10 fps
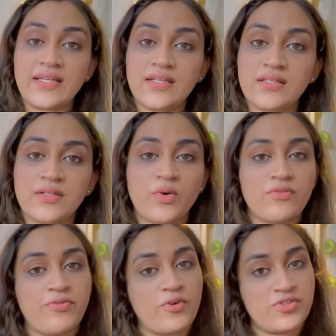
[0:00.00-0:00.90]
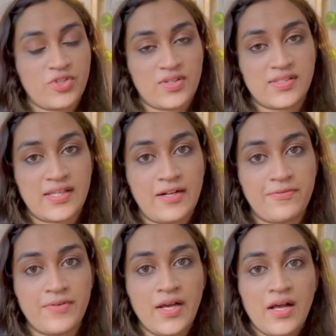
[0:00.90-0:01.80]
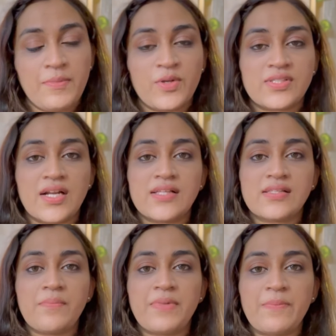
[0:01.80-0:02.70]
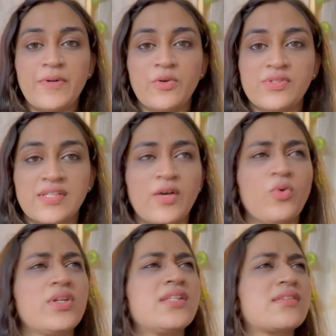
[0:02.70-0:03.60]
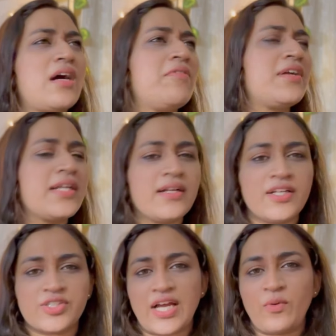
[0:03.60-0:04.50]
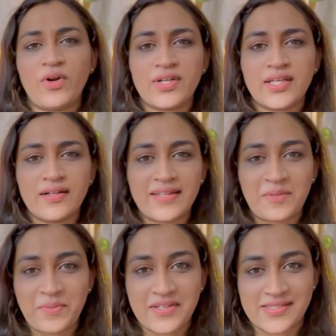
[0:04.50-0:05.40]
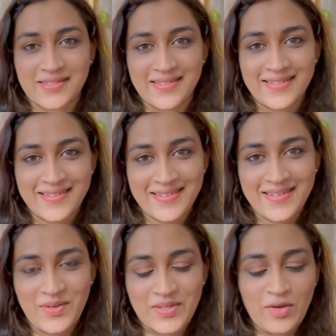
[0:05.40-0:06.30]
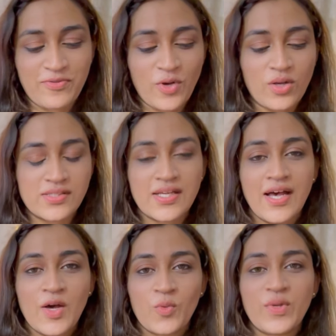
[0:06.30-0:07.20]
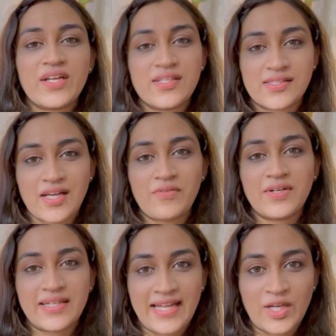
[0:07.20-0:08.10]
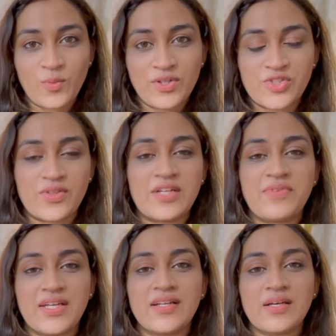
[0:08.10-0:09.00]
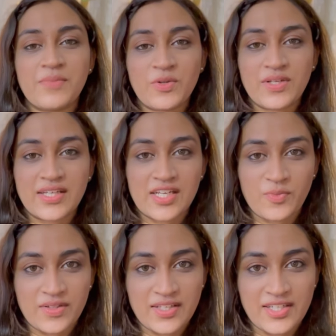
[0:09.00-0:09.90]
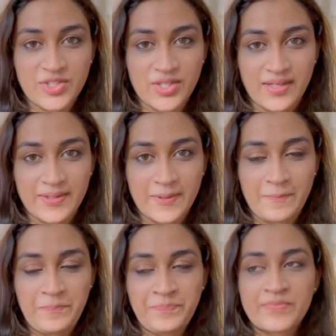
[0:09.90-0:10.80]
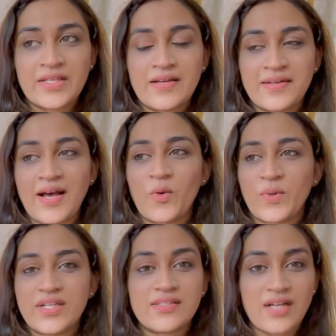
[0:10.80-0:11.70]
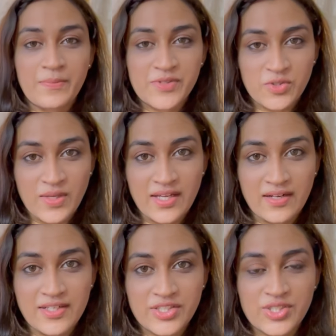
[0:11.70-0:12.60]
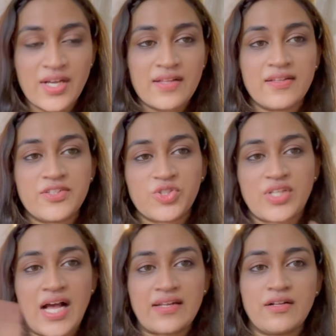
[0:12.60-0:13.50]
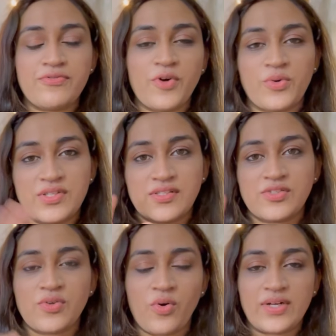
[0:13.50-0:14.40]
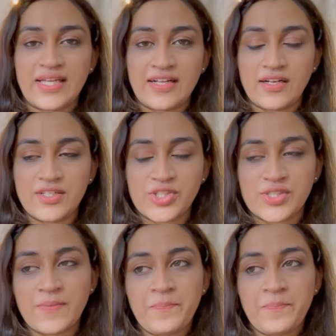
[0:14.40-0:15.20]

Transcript: it, don't force yourself. Because there are some people who say, who discovered English? I want to kill that person. Okay, of course, we discovered language so that we can communicate with each other. Now, when it comes to English, this channel focuses on English.